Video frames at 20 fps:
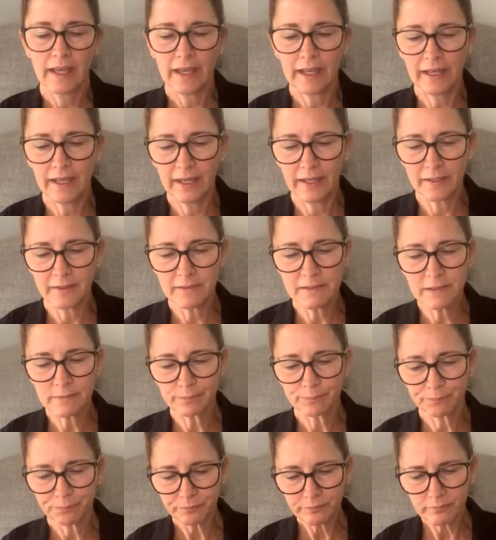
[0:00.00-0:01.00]
And
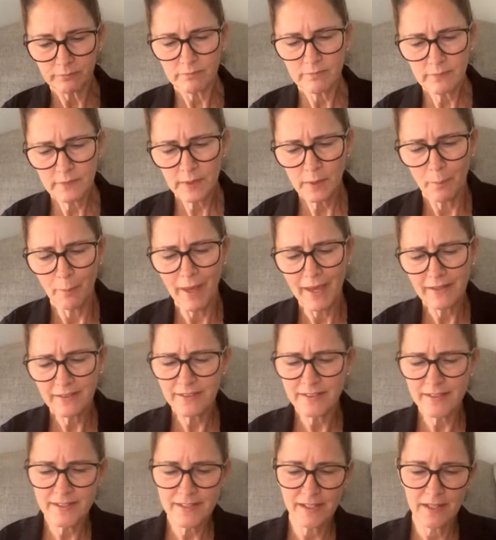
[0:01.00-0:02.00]
back
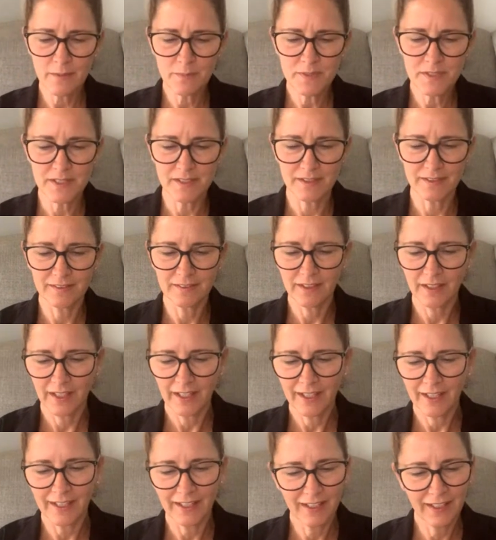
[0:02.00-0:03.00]
to Samson,
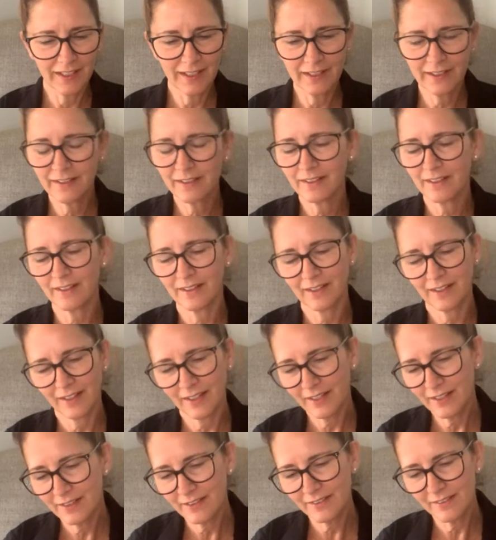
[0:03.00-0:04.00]
he
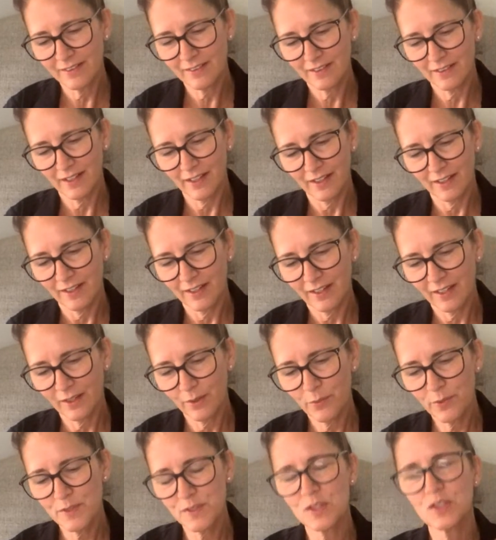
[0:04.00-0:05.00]
he
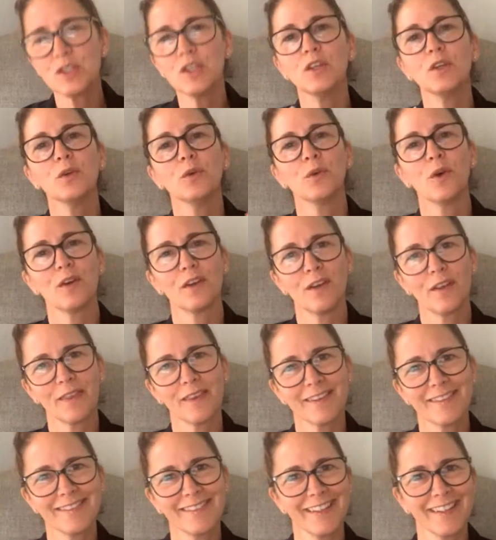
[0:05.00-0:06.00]
he was new on
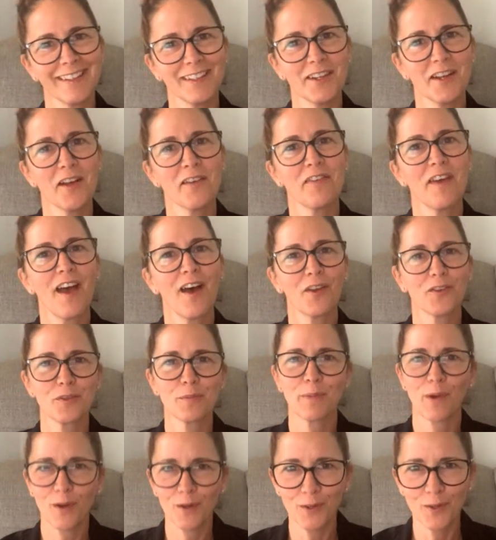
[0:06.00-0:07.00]
the scene of how to
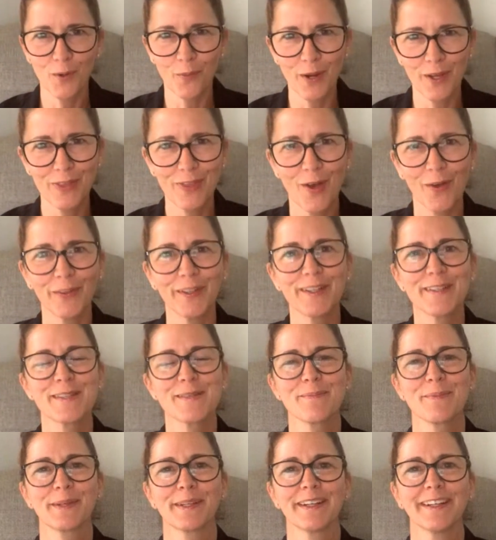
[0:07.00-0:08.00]
partner with Holy
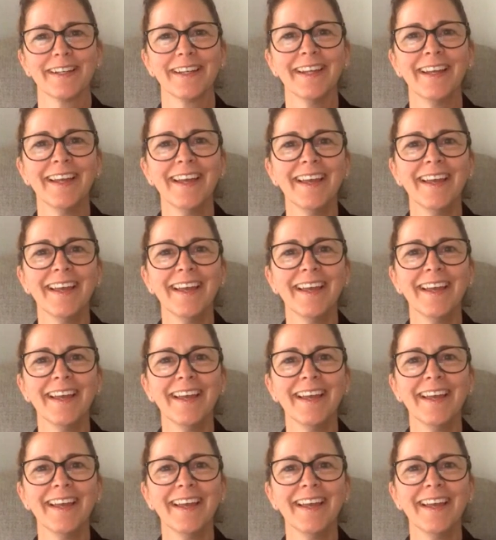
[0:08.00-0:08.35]
Spirit.